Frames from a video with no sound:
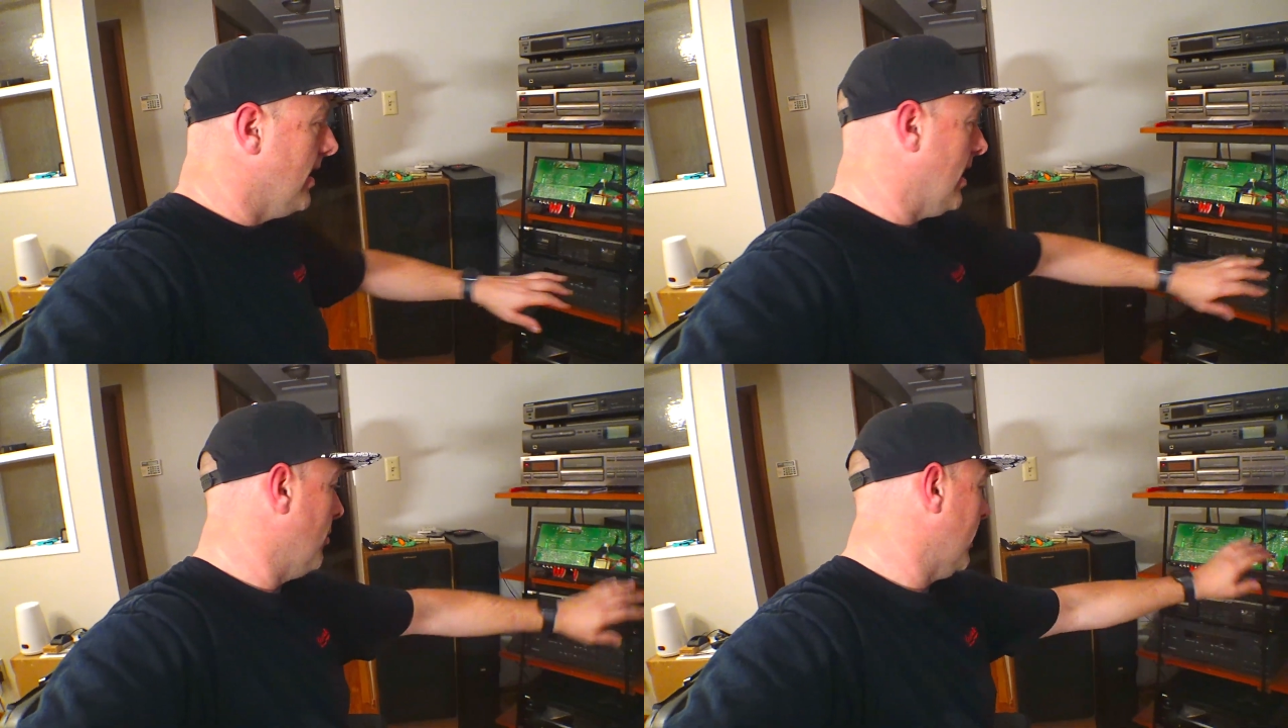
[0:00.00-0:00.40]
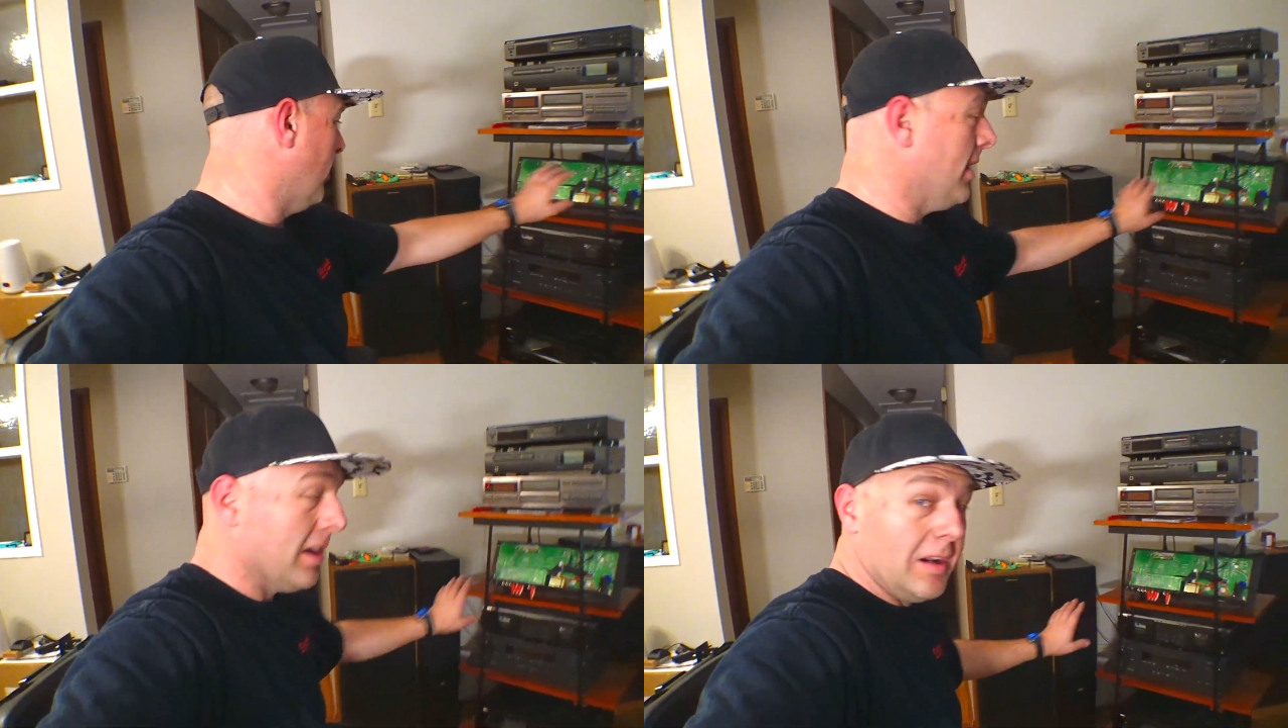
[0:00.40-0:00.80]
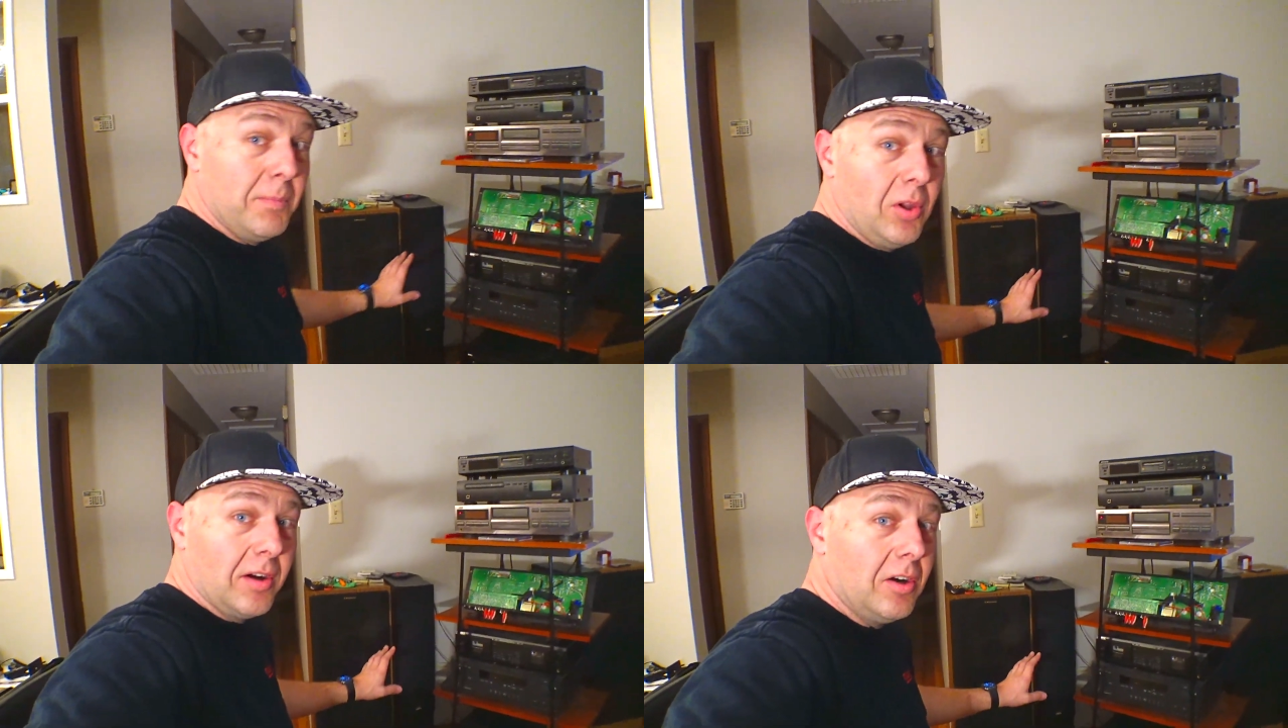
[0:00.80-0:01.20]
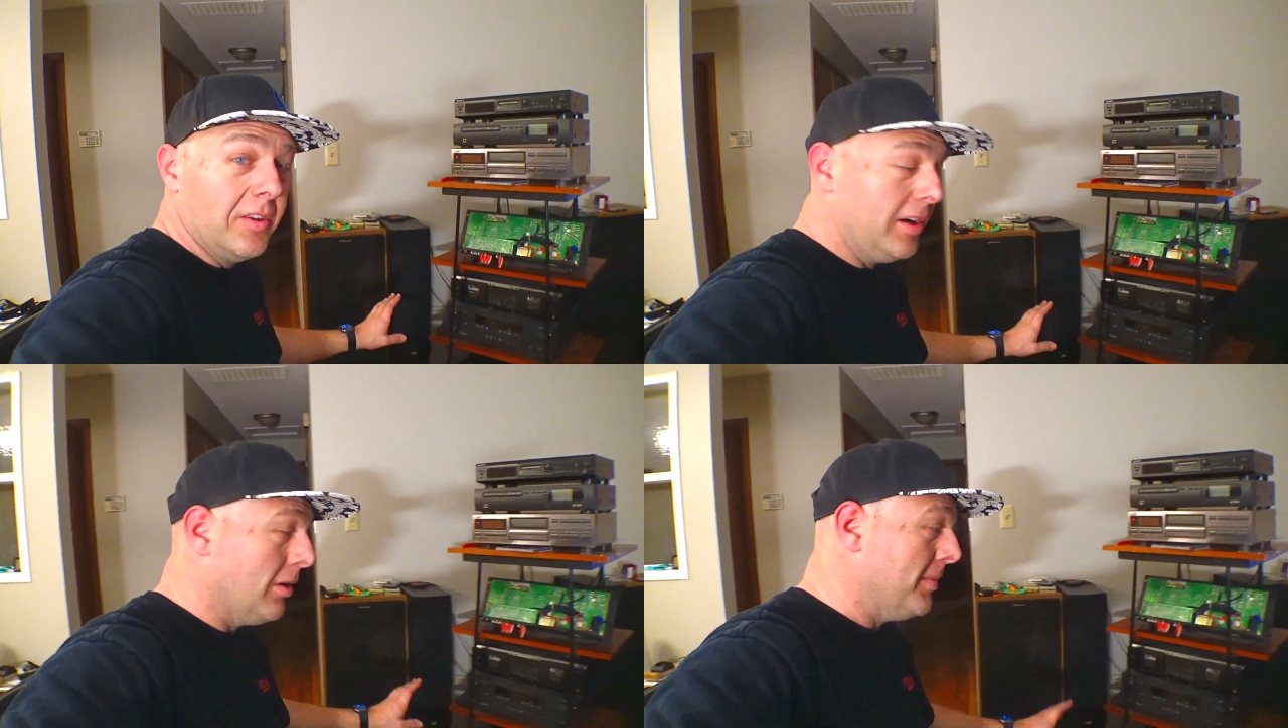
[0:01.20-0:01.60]
I don't want to go around and unplug
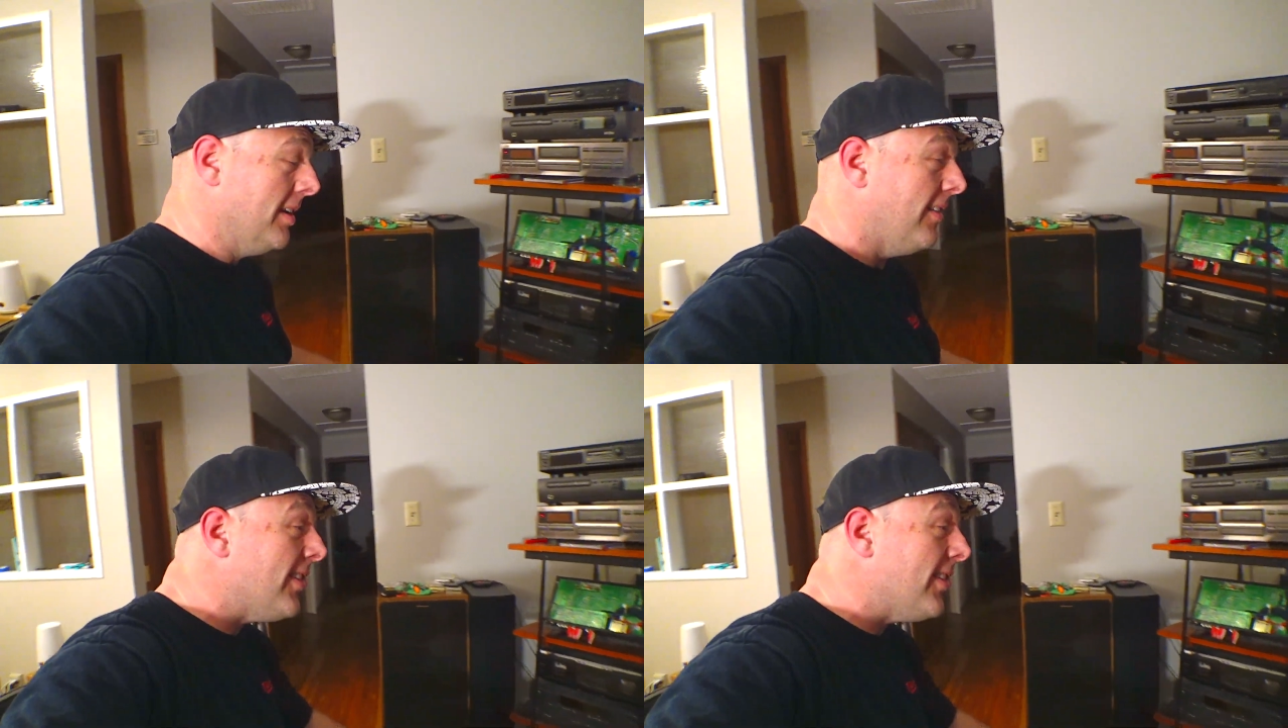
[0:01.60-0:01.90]
all the equipment.